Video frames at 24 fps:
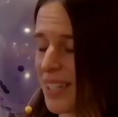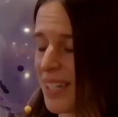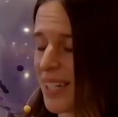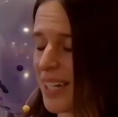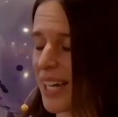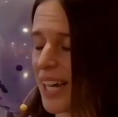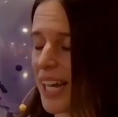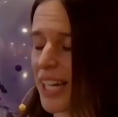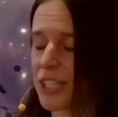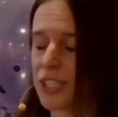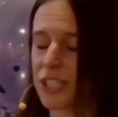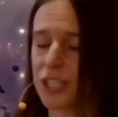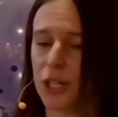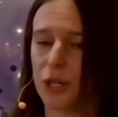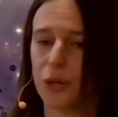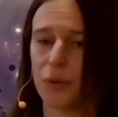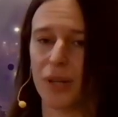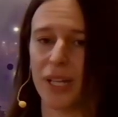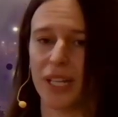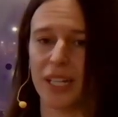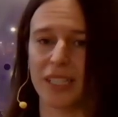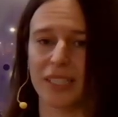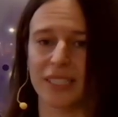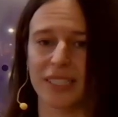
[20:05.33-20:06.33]
And so
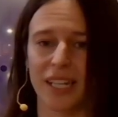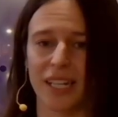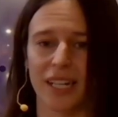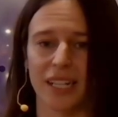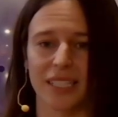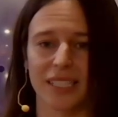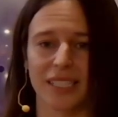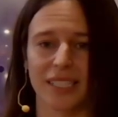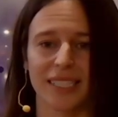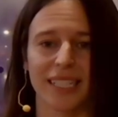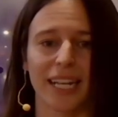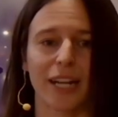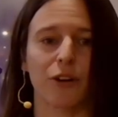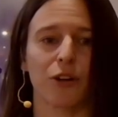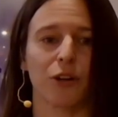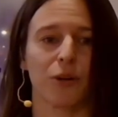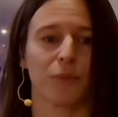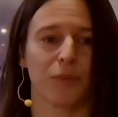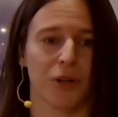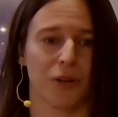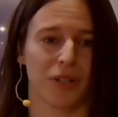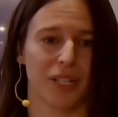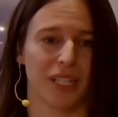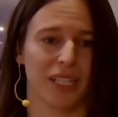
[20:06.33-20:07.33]
it's a
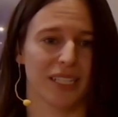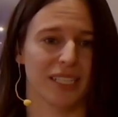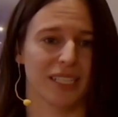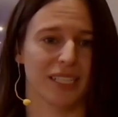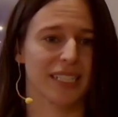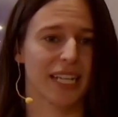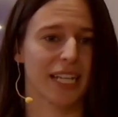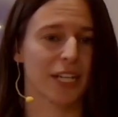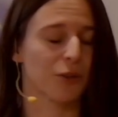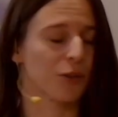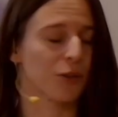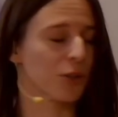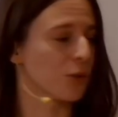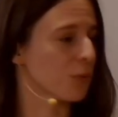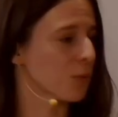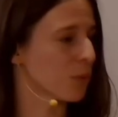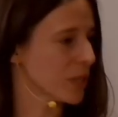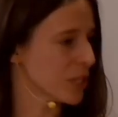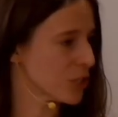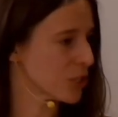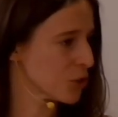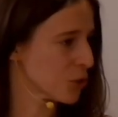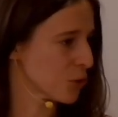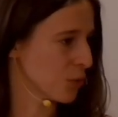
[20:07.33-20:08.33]
ceremony, a sacred
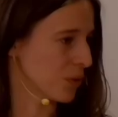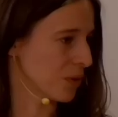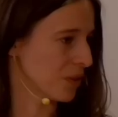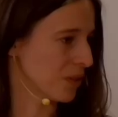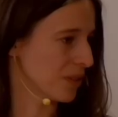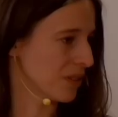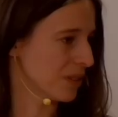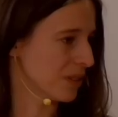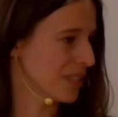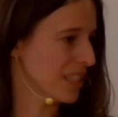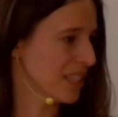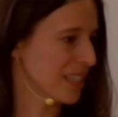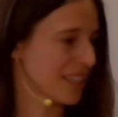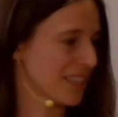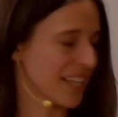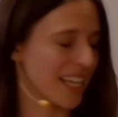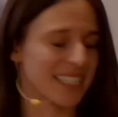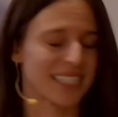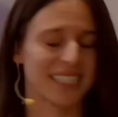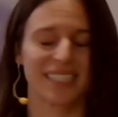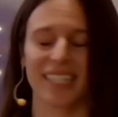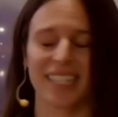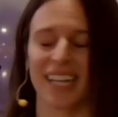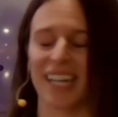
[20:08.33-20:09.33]
ritual
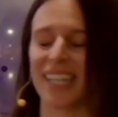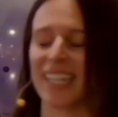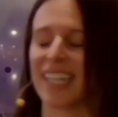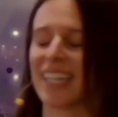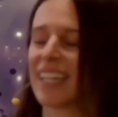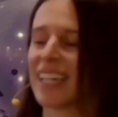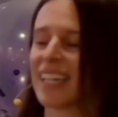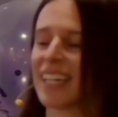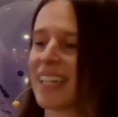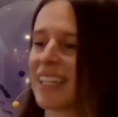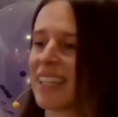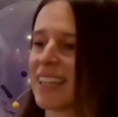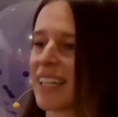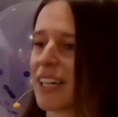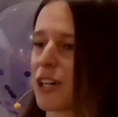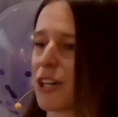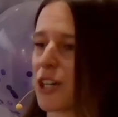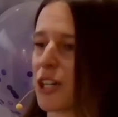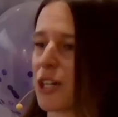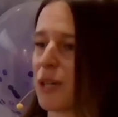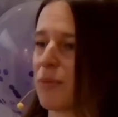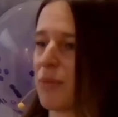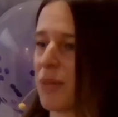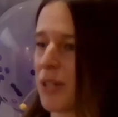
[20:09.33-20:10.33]
that's done in their
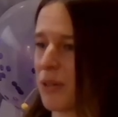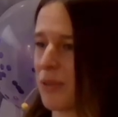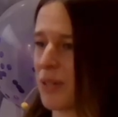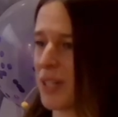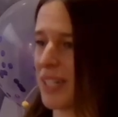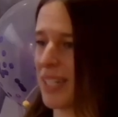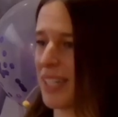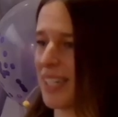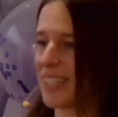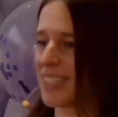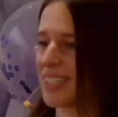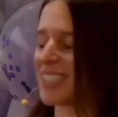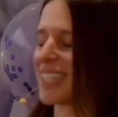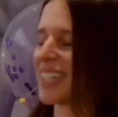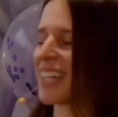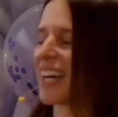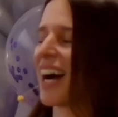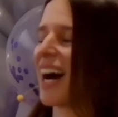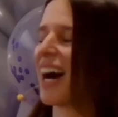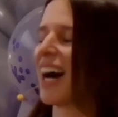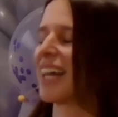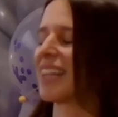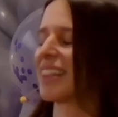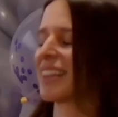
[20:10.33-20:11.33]
community to
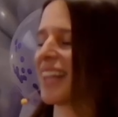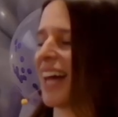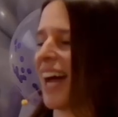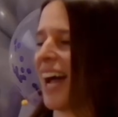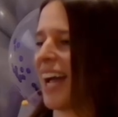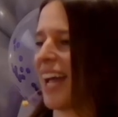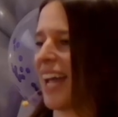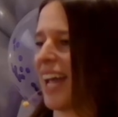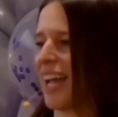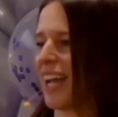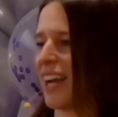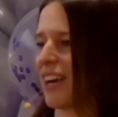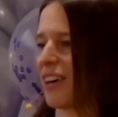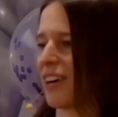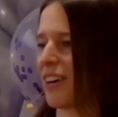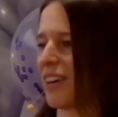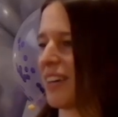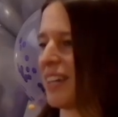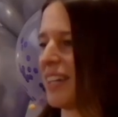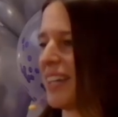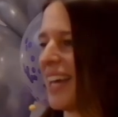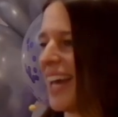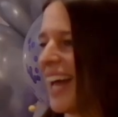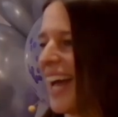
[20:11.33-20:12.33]
cut that hair,
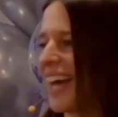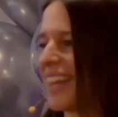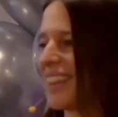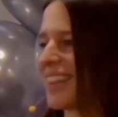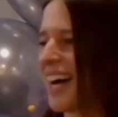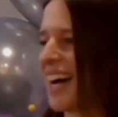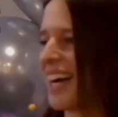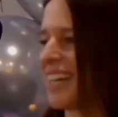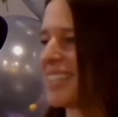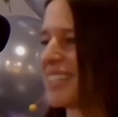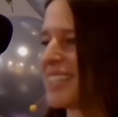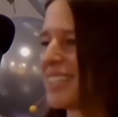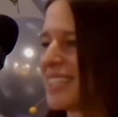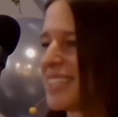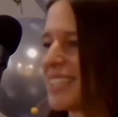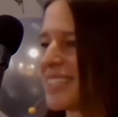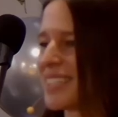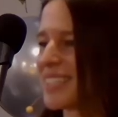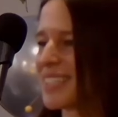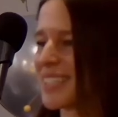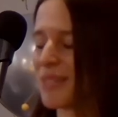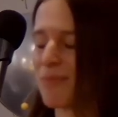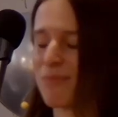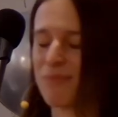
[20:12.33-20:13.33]
and that
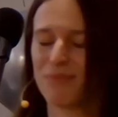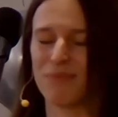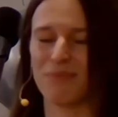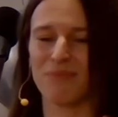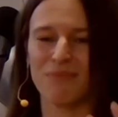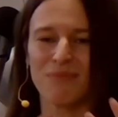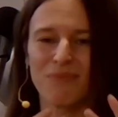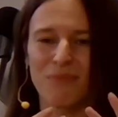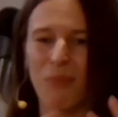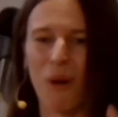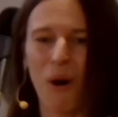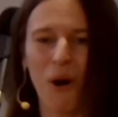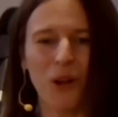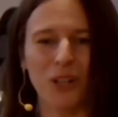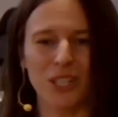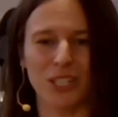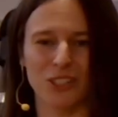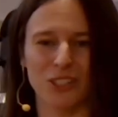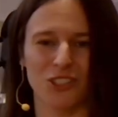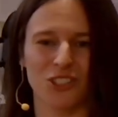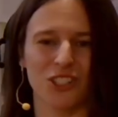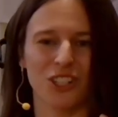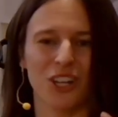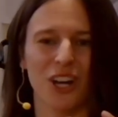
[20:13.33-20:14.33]

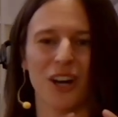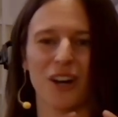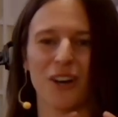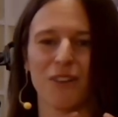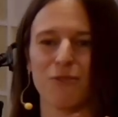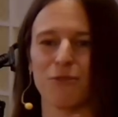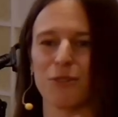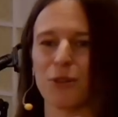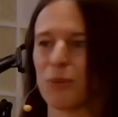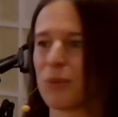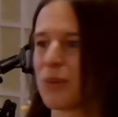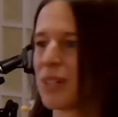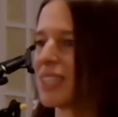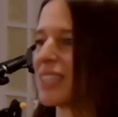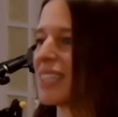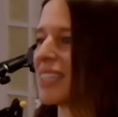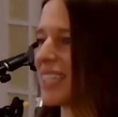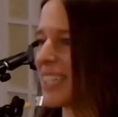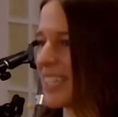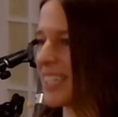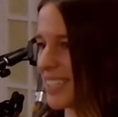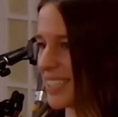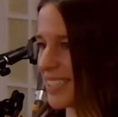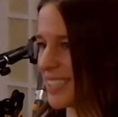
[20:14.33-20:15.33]
symbology of
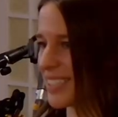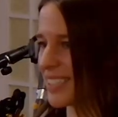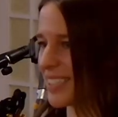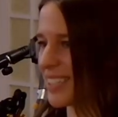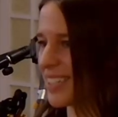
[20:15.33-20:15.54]
release,